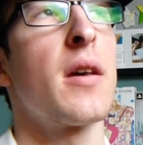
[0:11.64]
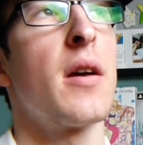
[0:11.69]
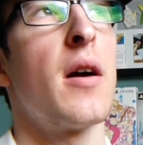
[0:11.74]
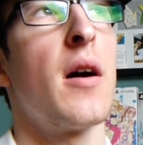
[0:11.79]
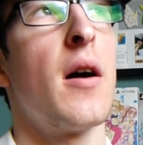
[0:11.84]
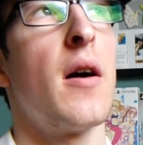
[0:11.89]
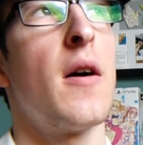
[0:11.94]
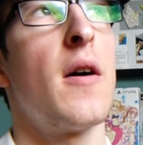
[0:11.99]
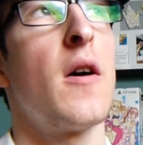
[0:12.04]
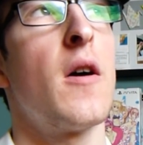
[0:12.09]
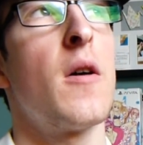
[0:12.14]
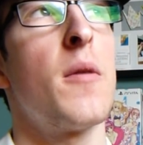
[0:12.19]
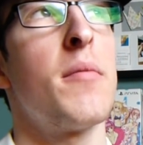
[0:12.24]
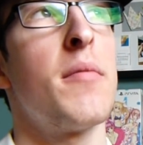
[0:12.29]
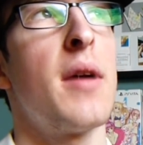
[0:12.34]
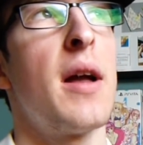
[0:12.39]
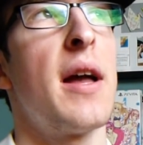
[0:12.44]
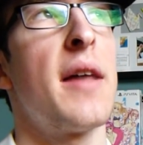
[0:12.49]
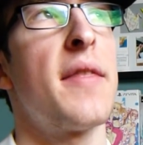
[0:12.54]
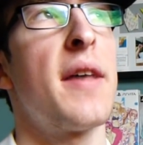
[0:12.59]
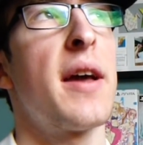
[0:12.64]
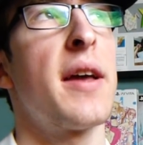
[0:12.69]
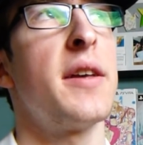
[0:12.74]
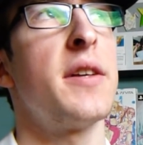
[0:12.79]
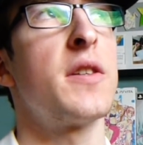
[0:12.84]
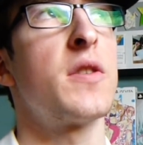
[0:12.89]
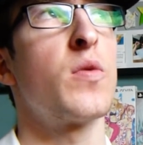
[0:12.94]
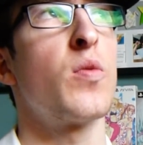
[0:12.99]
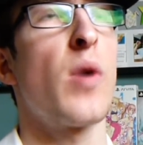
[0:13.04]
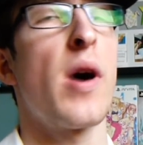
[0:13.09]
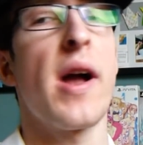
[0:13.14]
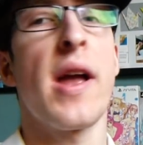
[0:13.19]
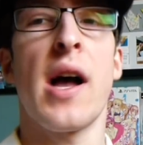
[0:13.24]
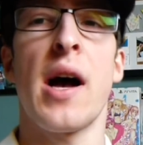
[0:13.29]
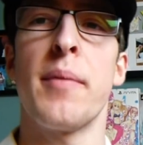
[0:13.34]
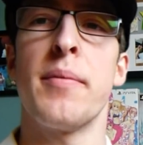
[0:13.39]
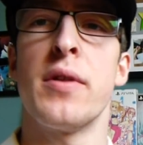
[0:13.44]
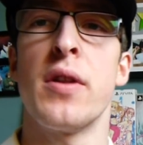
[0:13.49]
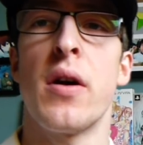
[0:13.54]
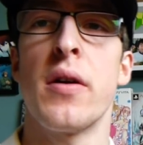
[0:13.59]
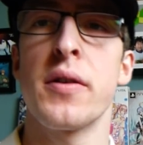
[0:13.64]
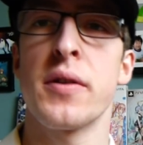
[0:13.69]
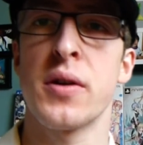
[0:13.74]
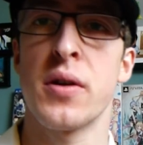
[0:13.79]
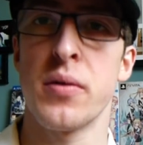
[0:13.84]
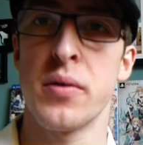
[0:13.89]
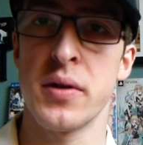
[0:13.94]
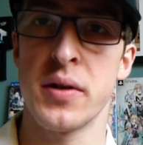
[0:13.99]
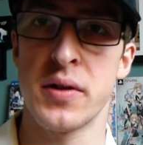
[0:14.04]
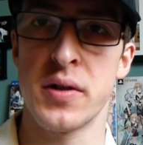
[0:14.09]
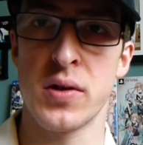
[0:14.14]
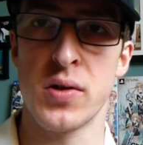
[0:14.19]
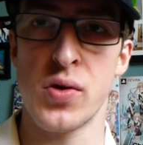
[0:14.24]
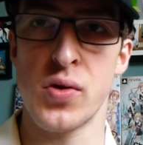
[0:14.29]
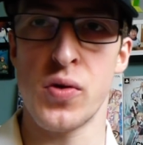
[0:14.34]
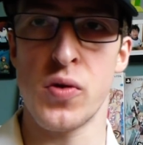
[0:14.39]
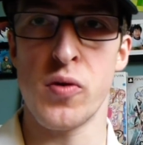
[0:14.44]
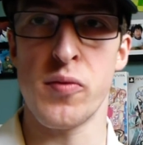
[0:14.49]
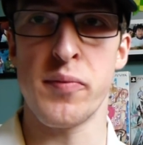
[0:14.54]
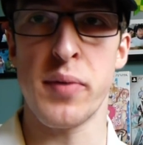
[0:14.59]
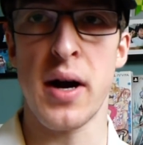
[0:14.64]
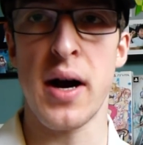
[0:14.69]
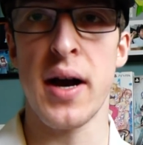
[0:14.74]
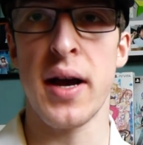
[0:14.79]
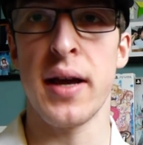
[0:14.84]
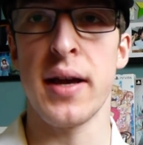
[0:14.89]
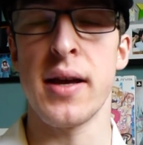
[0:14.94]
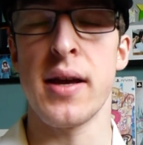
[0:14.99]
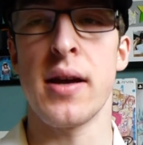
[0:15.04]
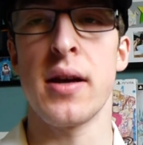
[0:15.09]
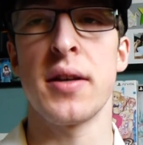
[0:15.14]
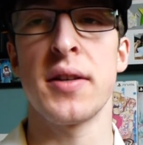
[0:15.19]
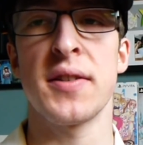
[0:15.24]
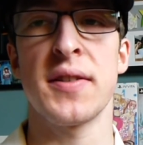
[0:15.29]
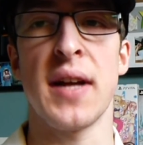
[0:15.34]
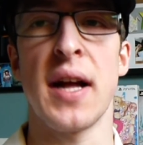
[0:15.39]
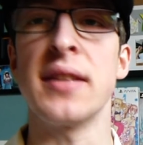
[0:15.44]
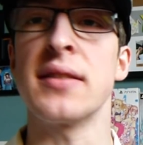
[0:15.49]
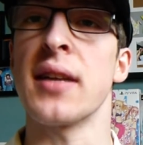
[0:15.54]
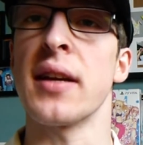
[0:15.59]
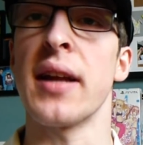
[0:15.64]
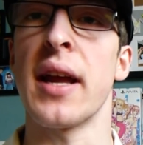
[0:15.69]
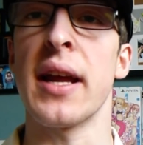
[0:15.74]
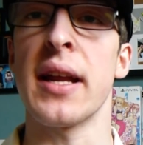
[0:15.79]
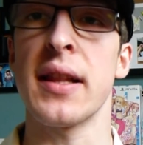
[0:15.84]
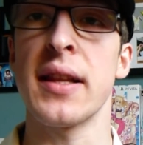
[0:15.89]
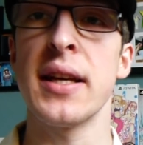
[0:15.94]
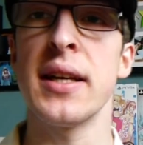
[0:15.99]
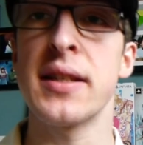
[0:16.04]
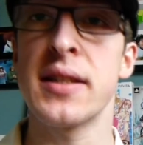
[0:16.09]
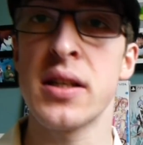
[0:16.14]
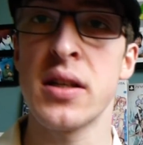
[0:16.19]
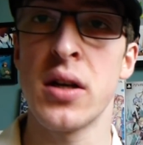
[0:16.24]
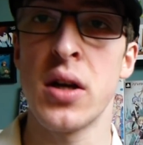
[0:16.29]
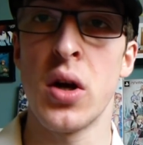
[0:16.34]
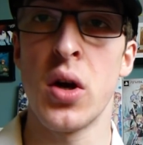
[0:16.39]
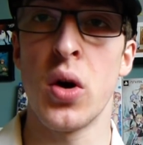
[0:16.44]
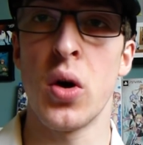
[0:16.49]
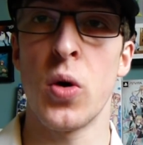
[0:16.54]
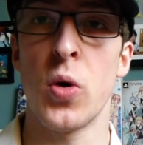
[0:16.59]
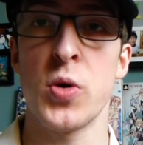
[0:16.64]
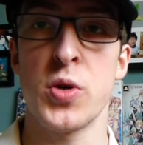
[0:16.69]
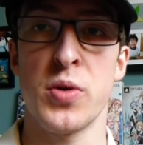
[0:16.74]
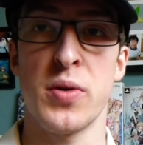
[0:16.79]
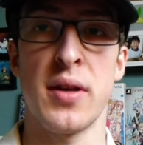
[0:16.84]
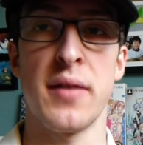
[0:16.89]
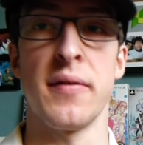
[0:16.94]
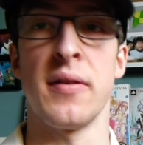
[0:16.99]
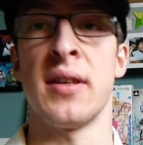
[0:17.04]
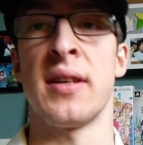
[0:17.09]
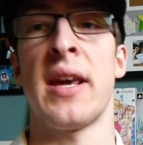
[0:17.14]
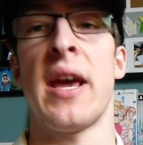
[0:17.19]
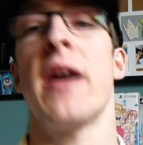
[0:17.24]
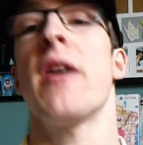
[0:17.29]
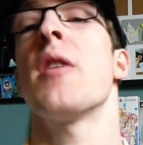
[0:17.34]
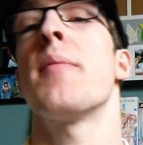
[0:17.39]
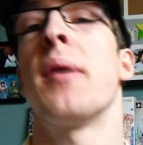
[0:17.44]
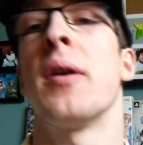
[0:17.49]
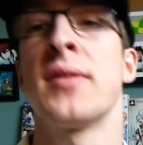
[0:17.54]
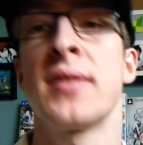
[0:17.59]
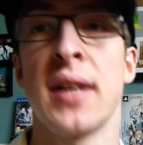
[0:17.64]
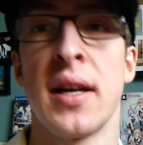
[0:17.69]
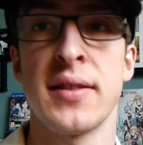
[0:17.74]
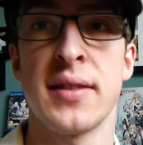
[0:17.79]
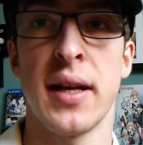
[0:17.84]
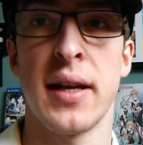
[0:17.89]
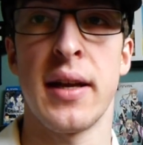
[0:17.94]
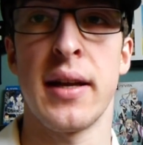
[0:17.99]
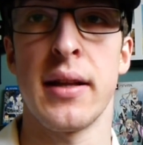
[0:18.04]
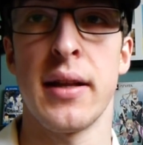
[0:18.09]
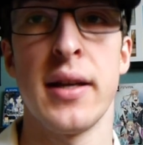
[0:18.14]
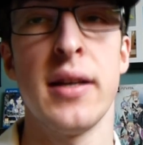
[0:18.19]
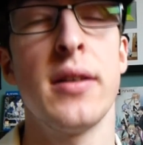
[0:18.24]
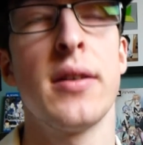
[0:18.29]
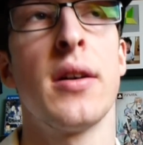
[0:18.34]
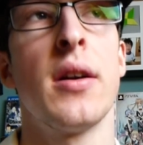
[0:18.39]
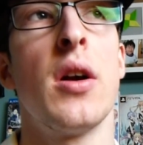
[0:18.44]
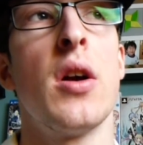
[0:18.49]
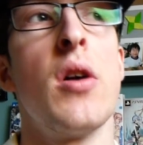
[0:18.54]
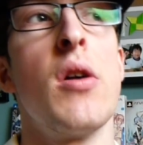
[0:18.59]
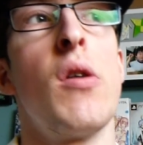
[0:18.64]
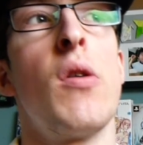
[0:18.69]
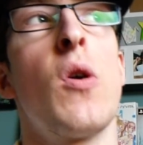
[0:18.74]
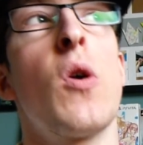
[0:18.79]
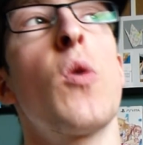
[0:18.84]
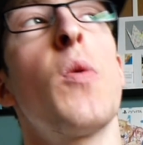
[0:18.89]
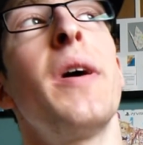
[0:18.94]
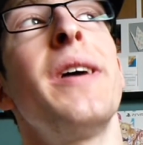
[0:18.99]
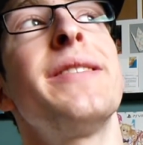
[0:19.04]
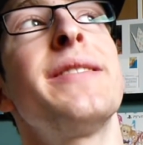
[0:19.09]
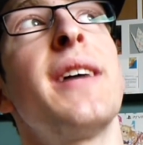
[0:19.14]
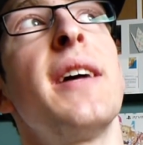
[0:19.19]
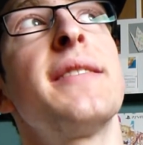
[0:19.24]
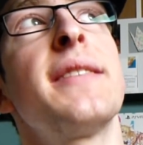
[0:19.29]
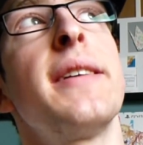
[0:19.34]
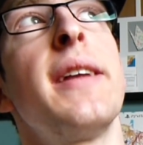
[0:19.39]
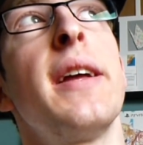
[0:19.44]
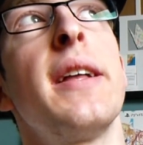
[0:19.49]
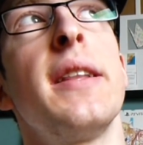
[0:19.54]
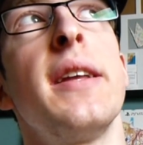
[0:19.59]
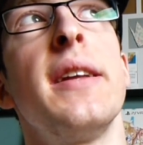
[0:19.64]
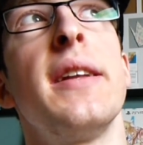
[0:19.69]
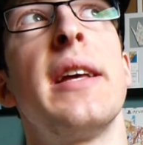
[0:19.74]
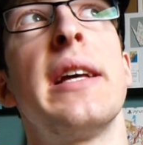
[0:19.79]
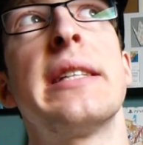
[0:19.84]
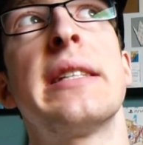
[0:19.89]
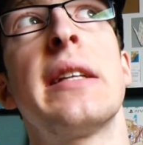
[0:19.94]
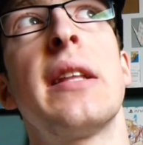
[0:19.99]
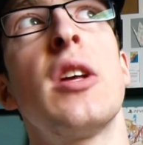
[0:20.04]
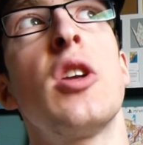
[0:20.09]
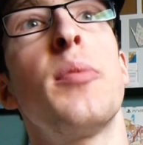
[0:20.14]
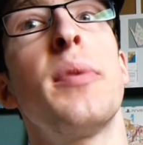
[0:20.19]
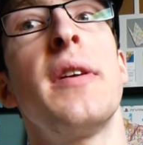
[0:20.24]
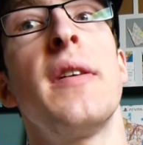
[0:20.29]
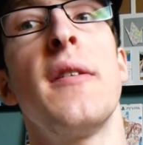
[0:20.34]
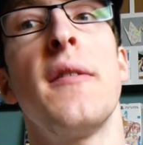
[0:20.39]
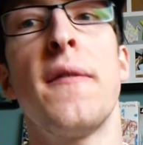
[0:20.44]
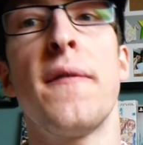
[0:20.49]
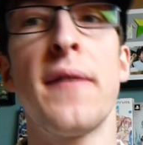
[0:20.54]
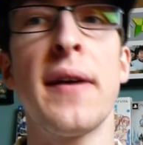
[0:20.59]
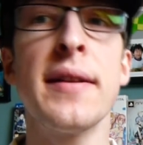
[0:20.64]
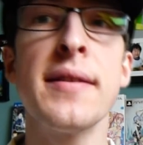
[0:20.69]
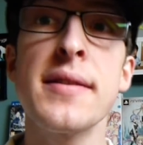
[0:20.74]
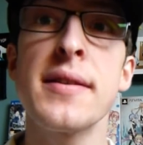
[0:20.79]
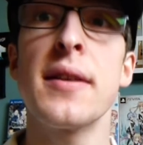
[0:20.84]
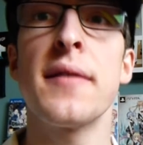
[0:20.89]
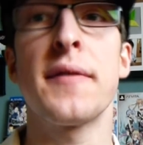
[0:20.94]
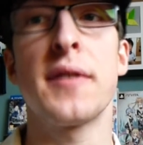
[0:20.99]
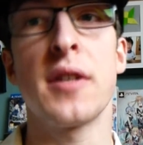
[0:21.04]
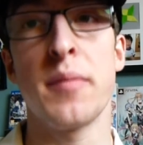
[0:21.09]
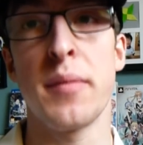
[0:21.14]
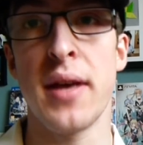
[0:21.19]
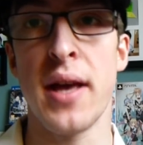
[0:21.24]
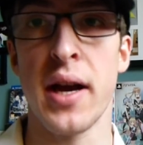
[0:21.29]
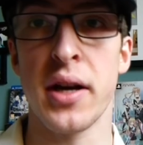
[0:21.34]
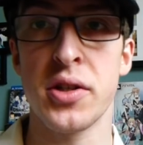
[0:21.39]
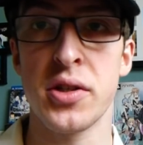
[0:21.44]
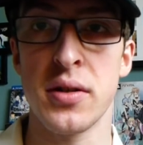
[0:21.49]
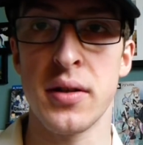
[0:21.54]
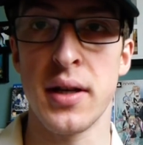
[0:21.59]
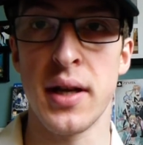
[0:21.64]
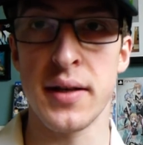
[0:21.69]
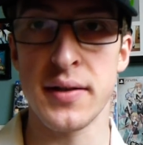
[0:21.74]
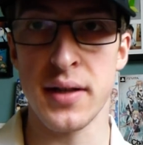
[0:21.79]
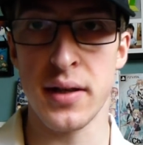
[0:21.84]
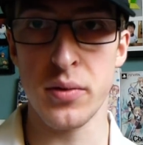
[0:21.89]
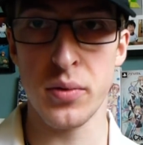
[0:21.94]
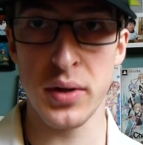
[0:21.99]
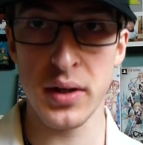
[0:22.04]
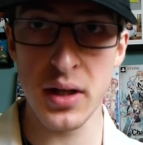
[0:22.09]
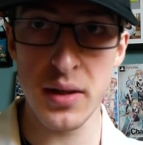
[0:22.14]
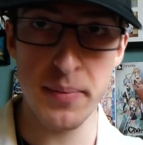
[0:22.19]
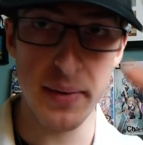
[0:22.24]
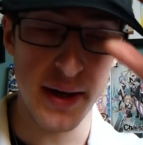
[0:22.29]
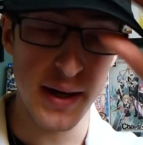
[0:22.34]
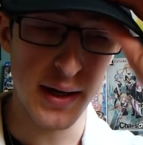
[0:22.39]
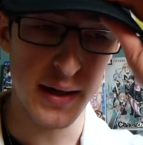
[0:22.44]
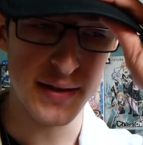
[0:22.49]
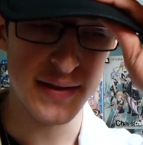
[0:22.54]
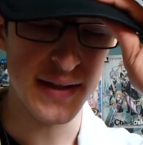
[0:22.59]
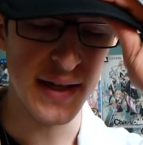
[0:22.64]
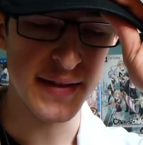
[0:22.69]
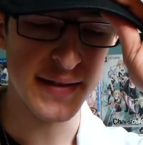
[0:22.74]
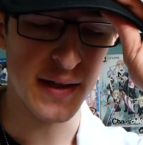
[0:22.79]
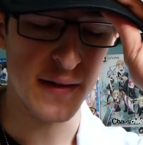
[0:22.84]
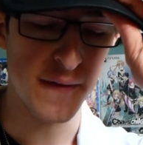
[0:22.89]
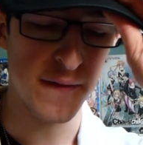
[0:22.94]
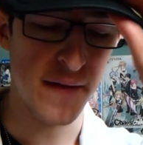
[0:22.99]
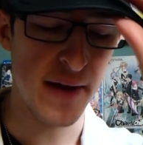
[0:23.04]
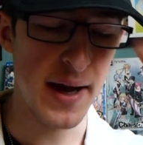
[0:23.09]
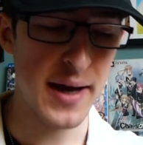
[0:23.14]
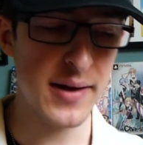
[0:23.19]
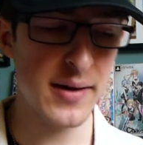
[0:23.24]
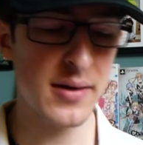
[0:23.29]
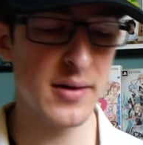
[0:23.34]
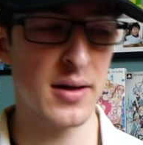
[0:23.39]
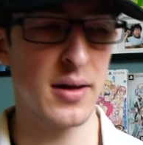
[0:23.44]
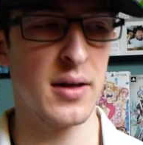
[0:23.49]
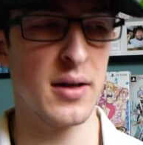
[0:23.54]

And that is why I'm not going to buy Steins Elite, or don't even care about Steins Elite, or why Steins Elite is a little bit offensive to me actually, as a really big Steins fan.